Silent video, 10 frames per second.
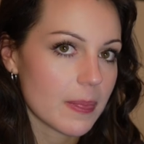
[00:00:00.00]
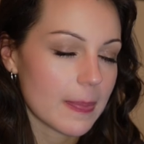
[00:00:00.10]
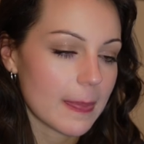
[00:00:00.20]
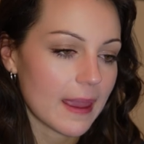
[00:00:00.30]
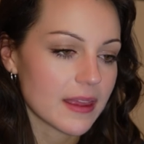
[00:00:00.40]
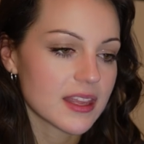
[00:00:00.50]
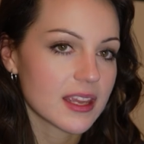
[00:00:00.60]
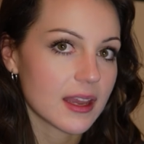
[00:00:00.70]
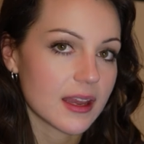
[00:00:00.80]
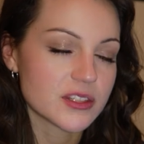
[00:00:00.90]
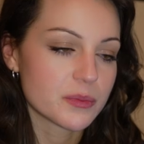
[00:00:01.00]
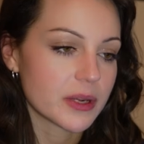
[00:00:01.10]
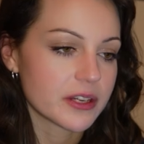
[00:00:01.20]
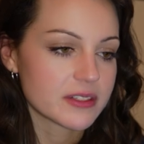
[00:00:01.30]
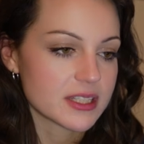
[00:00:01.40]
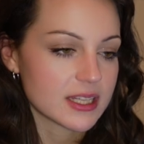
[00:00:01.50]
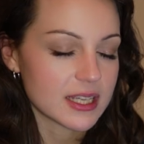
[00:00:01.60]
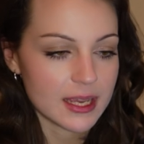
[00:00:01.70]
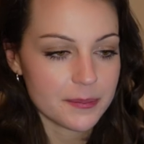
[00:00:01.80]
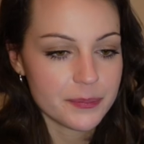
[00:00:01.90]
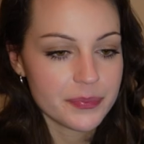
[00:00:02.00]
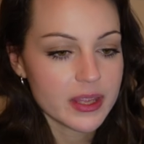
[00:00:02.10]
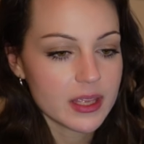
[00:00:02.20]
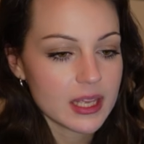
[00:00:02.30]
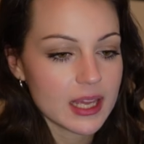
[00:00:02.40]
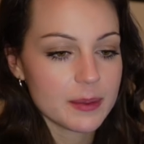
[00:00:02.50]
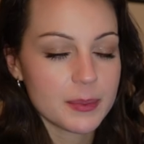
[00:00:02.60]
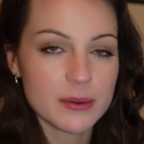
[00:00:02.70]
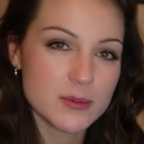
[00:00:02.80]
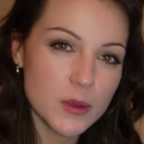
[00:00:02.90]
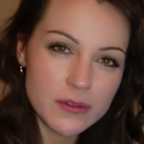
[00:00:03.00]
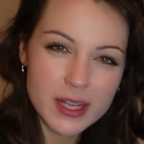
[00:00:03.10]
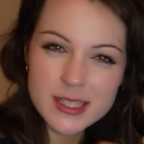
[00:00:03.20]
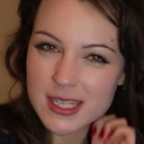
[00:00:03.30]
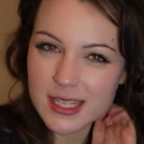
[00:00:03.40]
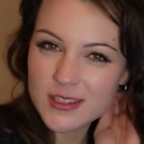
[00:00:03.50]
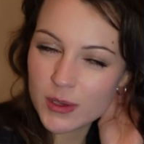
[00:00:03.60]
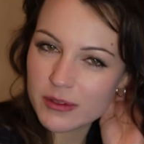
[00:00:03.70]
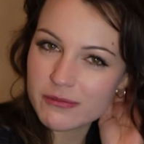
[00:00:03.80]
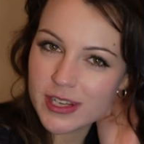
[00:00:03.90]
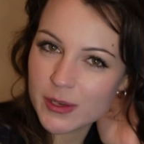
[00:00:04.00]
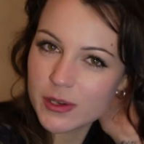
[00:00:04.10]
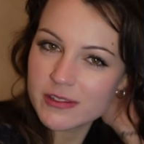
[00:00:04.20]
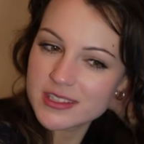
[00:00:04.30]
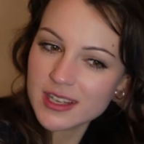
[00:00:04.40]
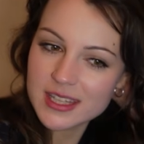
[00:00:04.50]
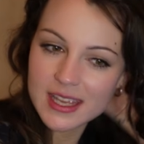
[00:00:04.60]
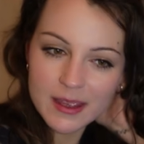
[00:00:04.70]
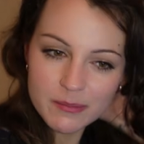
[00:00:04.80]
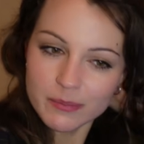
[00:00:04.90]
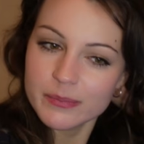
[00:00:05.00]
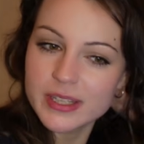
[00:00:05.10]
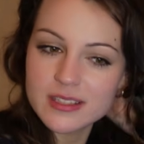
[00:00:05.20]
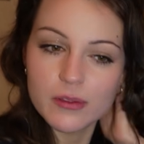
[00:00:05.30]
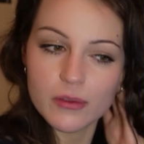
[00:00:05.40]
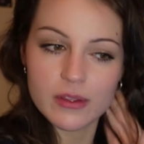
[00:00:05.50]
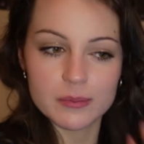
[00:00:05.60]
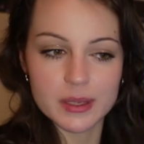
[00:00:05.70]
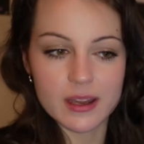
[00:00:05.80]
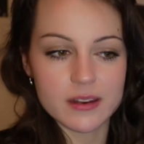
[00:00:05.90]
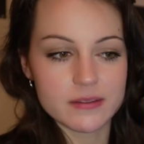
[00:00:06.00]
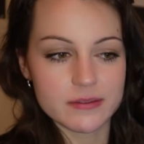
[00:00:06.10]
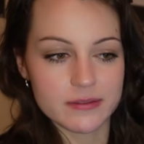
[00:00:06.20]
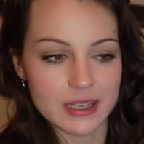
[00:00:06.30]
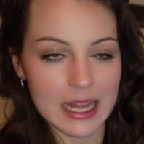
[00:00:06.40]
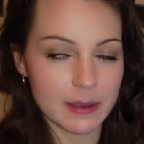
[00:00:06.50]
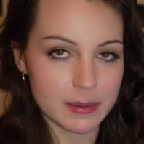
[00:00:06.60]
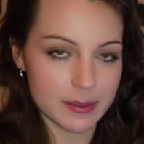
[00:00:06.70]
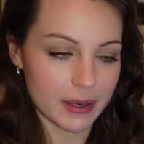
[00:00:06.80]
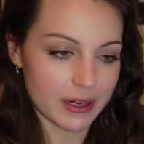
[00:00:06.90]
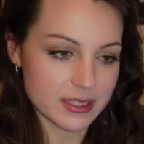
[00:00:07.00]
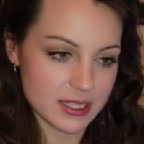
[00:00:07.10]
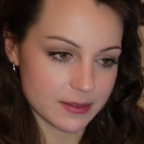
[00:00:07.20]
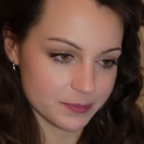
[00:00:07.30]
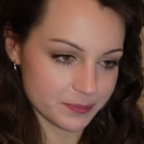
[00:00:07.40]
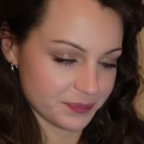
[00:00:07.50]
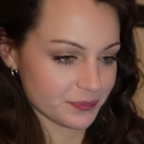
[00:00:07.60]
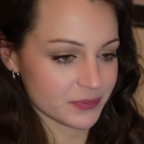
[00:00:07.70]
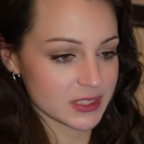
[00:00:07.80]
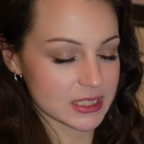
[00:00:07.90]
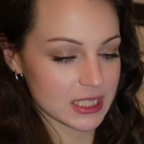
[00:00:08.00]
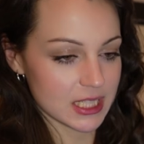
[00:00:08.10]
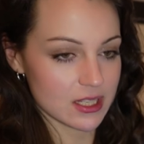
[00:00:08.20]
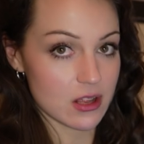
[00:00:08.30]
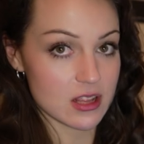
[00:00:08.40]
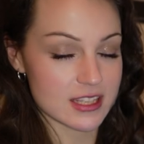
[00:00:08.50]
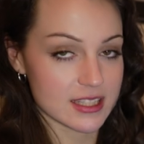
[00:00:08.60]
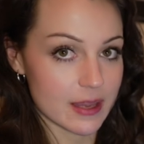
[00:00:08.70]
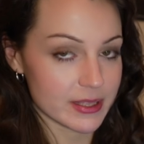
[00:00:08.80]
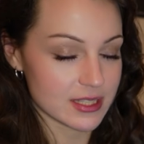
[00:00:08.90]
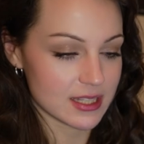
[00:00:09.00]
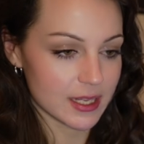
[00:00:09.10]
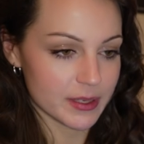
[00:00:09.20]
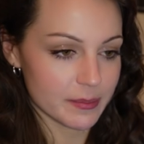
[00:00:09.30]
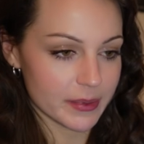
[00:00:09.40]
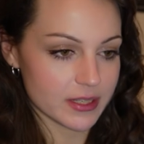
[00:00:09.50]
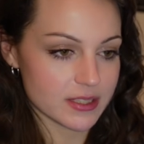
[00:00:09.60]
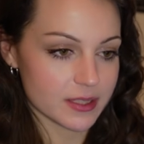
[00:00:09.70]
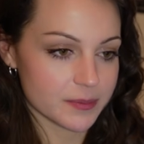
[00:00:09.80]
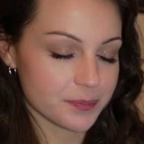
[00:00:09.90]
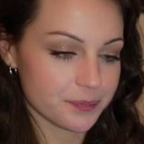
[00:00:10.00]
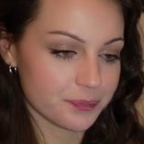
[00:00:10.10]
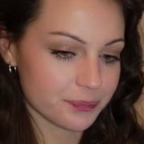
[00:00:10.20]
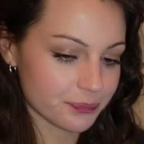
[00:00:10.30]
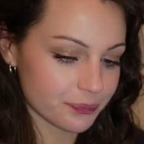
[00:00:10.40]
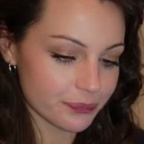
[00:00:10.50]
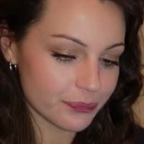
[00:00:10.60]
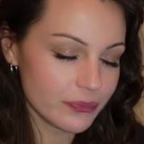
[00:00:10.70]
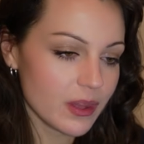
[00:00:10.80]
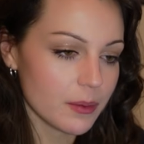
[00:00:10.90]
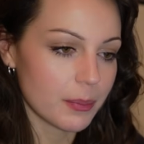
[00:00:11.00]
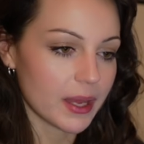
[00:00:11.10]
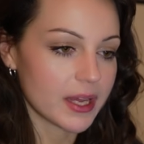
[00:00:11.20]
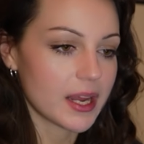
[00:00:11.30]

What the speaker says: I think I should probably resign the game. But it was move 19, so I didn't really want to resign the game, because I thought it would be kind of lame and embarrassing. Not that this game isn't lame and embarrassing. But,